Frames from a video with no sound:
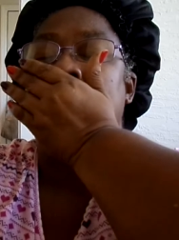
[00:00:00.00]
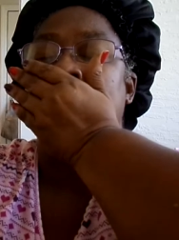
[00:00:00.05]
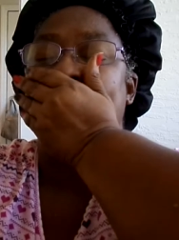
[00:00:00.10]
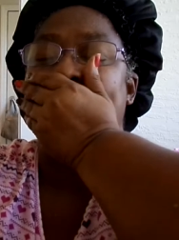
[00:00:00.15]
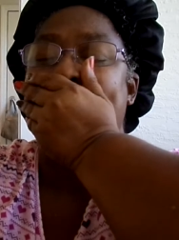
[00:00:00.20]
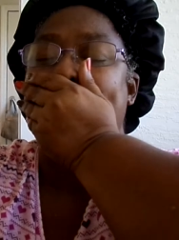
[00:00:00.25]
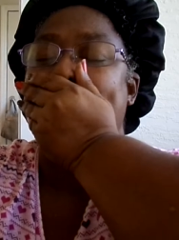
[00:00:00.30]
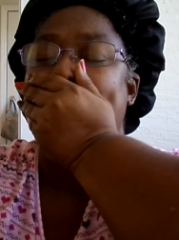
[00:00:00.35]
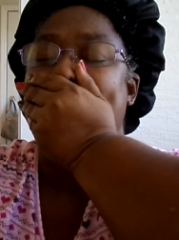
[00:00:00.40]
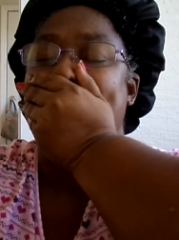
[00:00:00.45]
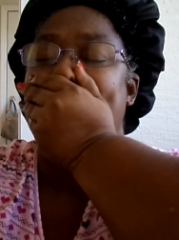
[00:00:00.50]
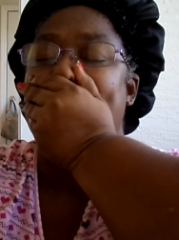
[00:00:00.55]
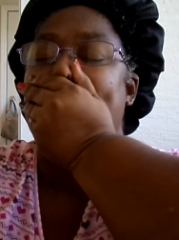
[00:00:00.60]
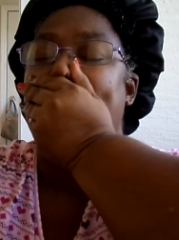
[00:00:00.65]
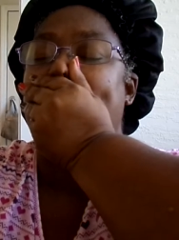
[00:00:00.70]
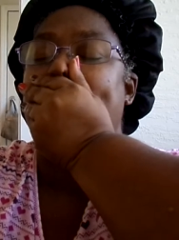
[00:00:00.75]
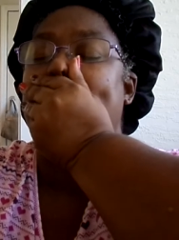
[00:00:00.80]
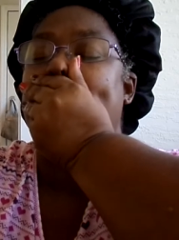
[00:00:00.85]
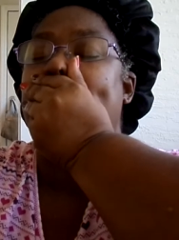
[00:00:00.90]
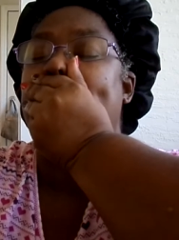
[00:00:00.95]
Thank you.
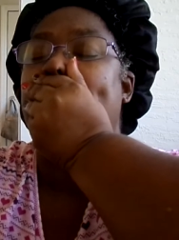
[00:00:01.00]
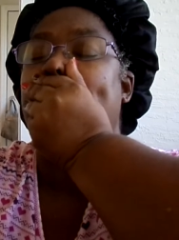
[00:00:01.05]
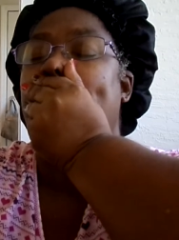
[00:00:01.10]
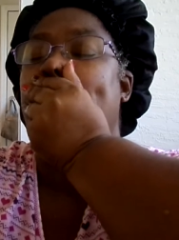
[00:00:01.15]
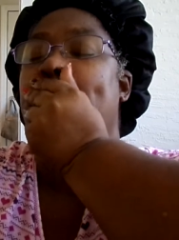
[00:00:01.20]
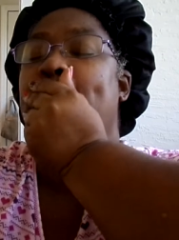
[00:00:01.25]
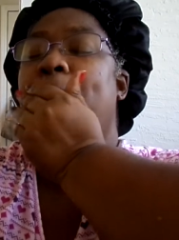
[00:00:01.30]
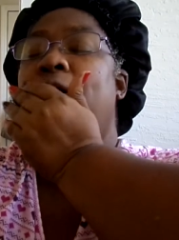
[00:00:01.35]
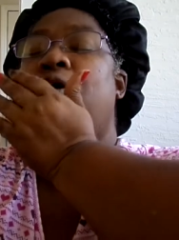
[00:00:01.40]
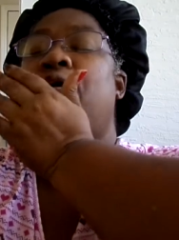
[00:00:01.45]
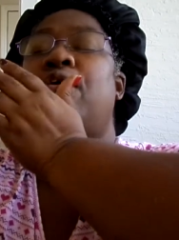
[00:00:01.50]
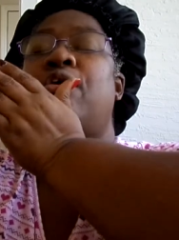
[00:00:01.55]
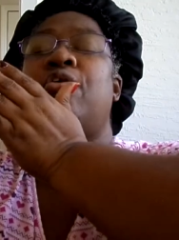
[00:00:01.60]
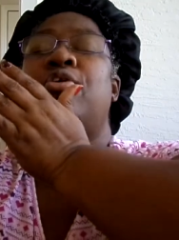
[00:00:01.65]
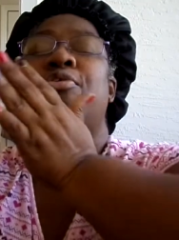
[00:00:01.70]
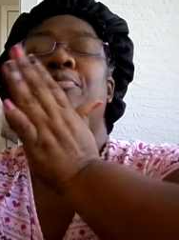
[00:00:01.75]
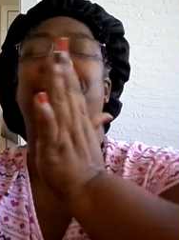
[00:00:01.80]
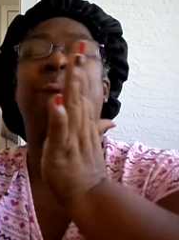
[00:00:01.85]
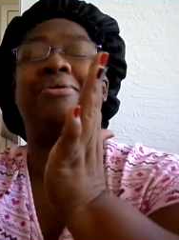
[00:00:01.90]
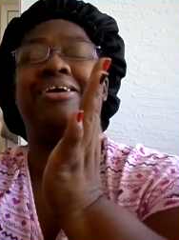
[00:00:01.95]

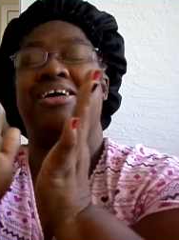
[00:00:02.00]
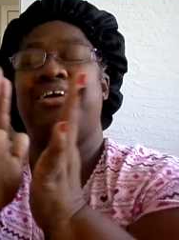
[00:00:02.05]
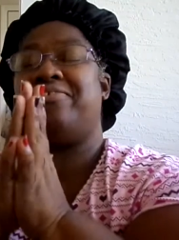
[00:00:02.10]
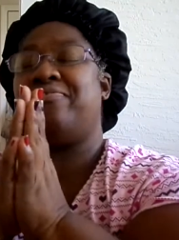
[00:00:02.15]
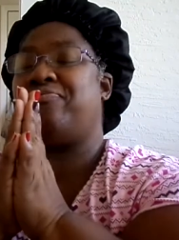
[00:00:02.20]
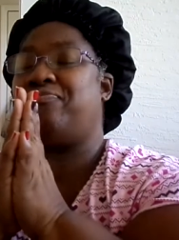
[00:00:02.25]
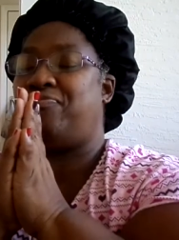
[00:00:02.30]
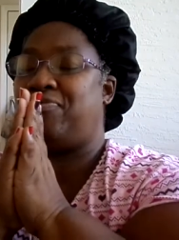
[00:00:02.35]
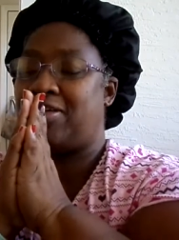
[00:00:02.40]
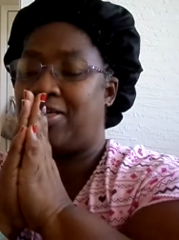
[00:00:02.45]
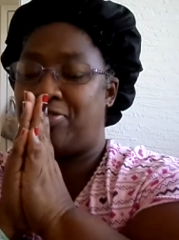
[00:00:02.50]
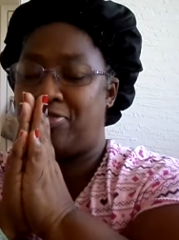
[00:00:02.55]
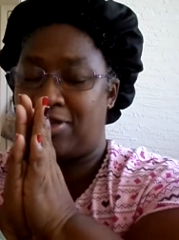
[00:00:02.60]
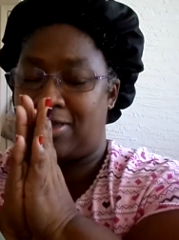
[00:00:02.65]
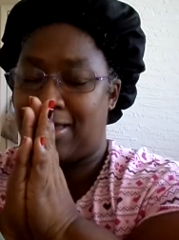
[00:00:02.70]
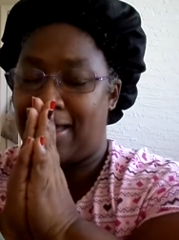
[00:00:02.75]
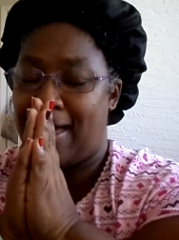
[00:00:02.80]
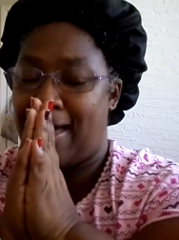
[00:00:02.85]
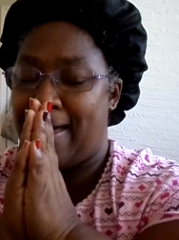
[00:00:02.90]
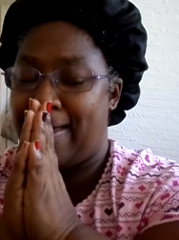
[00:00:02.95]
Oh, man. Father
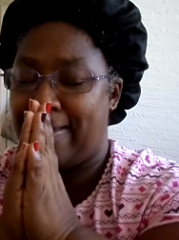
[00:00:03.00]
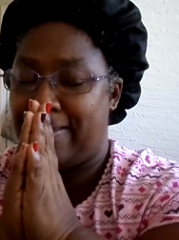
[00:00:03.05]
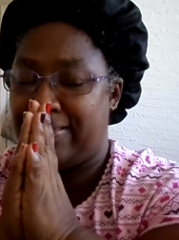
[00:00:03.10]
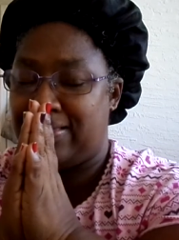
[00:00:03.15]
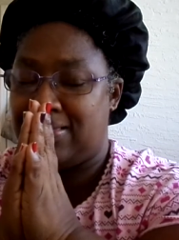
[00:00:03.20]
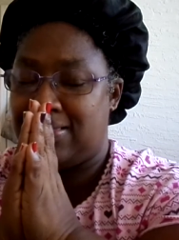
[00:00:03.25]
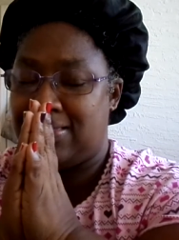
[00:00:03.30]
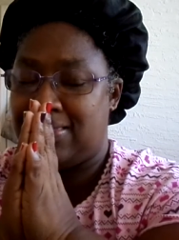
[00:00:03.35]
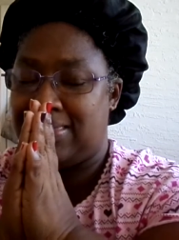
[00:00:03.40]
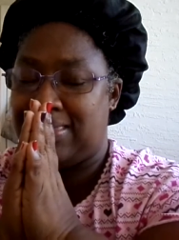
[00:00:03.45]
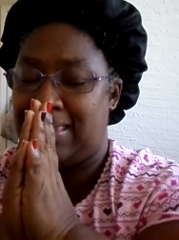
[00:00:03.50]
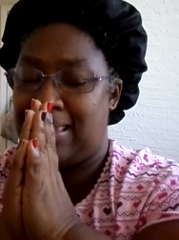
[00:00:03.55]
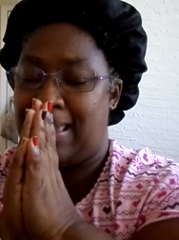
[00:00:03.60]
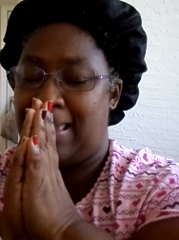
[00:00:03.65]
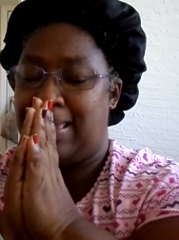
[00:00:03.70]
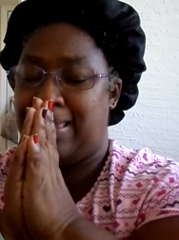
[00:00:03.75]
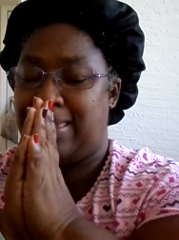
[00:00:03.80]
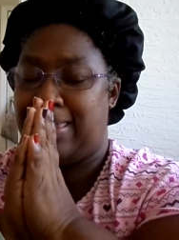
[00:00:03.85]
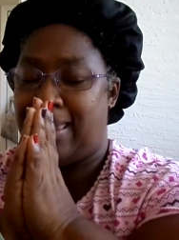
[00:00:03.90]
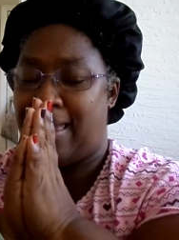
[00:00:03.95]
God,
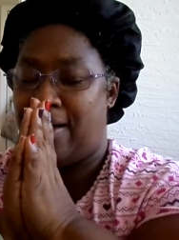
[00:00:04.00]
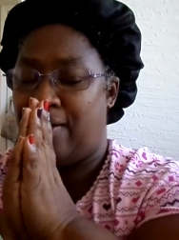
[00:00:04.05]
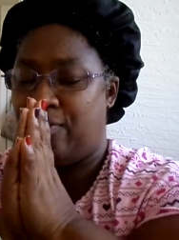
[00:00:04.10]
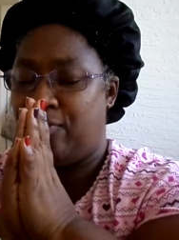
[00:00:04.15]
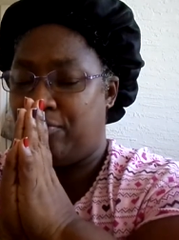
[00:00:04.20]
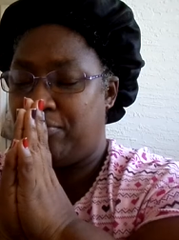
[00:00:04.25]
thank you.